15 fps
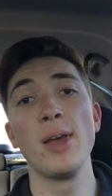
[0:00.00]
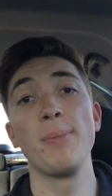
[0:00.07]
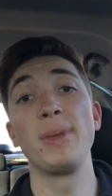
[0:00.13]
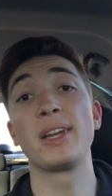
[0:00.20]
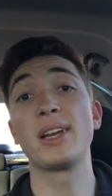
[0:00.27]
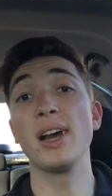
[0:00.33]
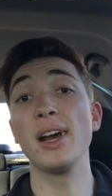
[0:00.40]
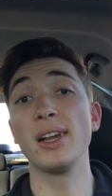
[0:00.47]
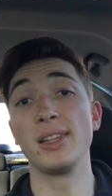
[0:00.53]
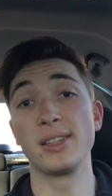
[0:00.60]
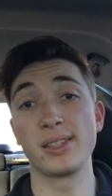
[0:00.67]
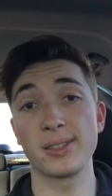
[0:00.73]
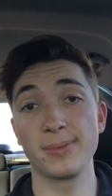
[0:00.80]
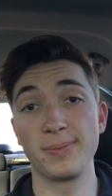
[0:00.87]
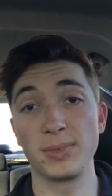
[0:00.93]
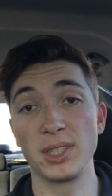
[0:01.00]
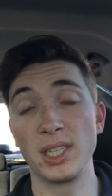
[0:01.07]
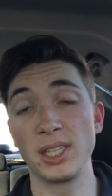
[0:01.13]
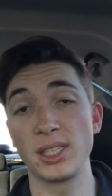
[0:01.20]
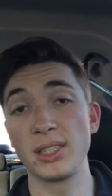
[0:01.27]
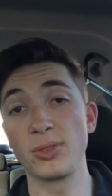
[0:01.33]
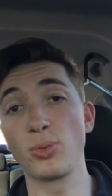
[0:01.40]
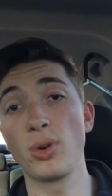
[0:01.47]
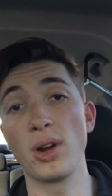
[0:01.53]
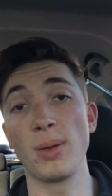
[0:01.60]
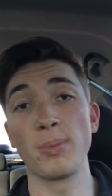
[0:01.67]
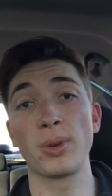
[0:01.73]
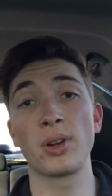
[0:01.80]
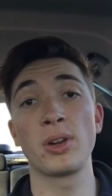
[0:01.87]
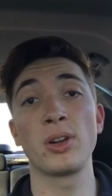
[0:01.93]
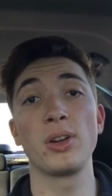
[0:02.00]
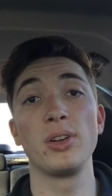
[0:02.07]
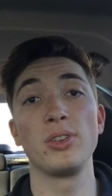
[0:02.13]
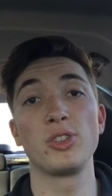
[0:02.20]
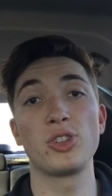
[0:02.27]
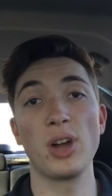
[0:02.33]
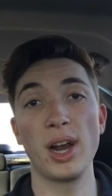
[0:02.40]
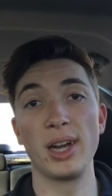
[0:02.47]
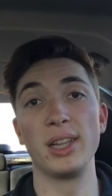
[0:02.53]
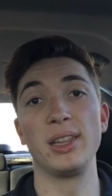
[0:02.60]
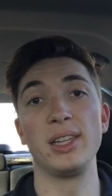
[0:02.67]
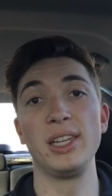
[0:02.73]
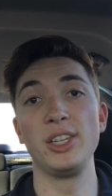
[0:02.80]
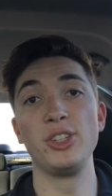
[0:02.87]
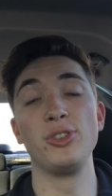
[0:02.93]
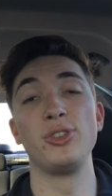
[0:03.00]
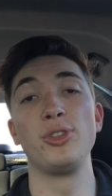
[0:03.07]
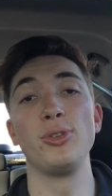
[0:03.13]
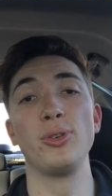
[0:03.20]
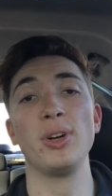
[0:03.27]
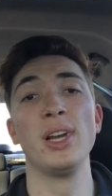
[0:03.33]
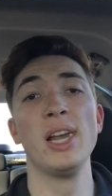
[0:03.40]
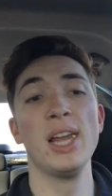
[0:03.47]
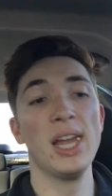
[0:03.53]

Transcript: because this is where I'm trying to lead you to.